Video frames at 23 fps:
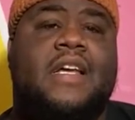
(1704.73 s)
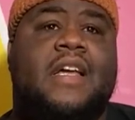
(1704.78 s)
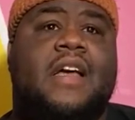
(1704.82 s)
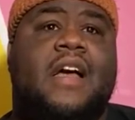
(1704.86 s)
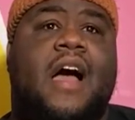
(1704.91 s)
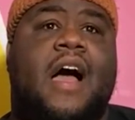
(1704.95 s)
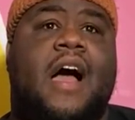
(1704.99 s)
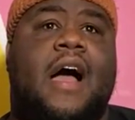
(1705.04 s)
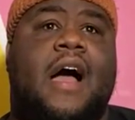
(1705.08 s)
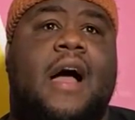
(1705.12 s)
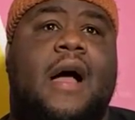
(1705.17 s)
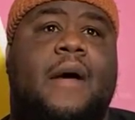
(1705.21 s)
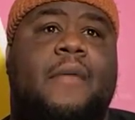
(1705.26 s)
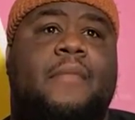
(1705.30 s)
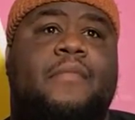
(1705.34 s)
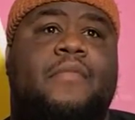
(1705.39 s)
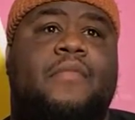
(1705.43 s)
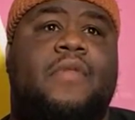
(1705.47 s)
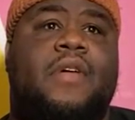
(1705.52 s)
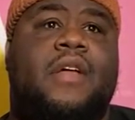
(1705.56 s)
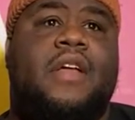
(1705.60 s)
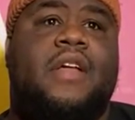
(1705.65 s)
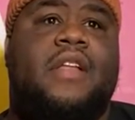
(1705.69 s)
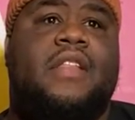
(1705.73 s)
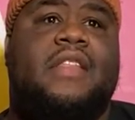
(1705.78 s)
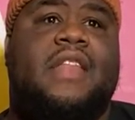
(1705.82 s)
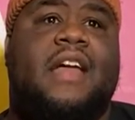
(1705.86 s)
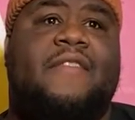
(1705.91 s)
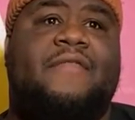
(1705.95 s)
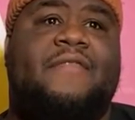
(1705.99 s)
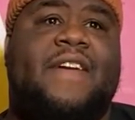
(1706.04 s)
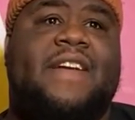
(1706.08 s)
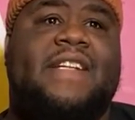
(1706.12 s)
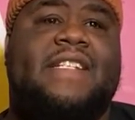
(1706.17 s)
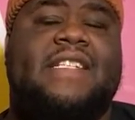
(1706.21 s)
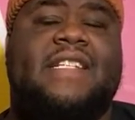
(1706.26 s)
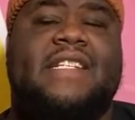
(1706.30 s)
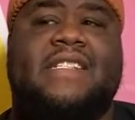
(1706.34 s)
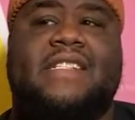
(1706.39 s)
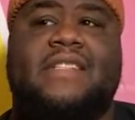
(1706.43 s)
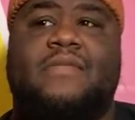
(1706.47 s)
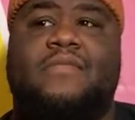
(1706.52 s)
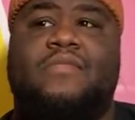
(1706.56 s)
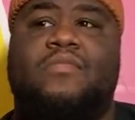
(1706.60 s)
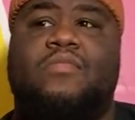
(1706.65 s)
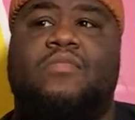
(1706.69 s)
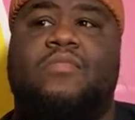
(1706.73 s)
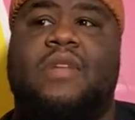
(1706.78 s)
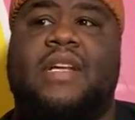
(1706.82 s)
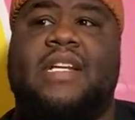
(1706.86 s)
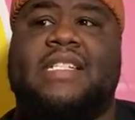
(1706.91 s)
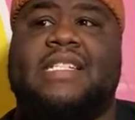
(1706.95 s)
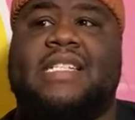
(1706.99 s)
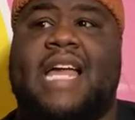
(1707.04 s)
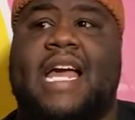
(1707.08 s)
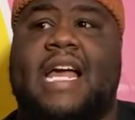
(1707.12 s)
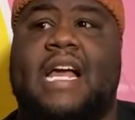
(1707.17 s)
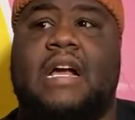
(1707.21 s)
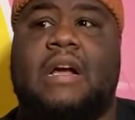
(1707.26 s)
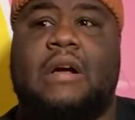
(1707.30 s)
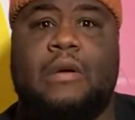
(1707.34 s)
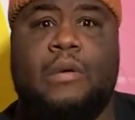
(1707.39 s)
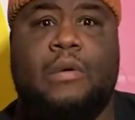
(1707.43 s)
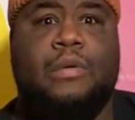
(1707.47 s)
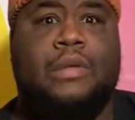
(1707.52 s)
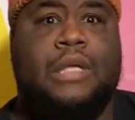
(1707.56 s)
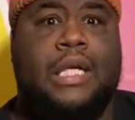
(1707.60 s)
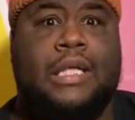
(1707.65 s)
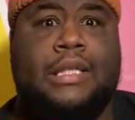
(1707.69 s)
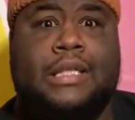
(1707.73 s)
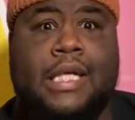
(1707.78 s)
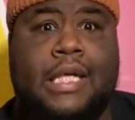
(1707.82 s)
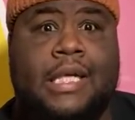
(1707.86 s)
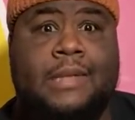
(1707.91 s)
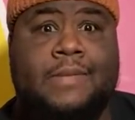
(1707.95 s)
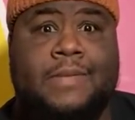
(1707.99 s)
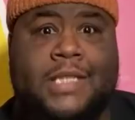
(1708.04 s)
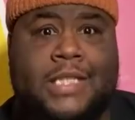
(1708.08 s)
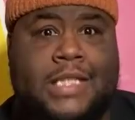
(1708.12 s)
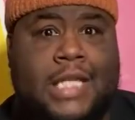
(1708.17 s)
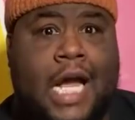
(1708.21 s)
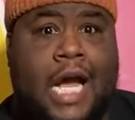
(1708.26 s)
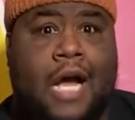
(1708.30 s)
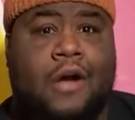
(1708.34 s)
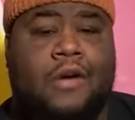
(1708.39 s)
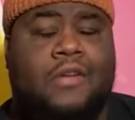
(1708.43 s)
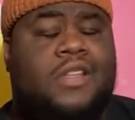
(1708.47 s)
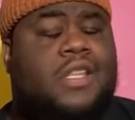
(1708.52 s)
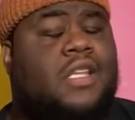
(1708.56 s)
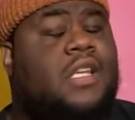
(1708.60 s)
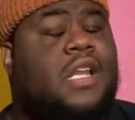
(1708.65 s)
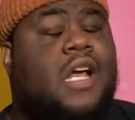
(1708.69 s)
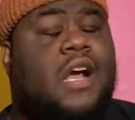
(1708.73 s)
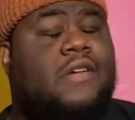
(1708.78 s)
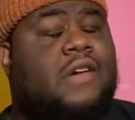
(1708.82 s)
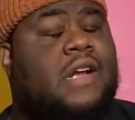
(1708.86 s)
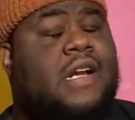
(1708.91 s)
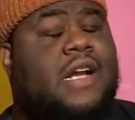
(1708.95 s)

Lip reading: that racism is like, oh, the deep South. No.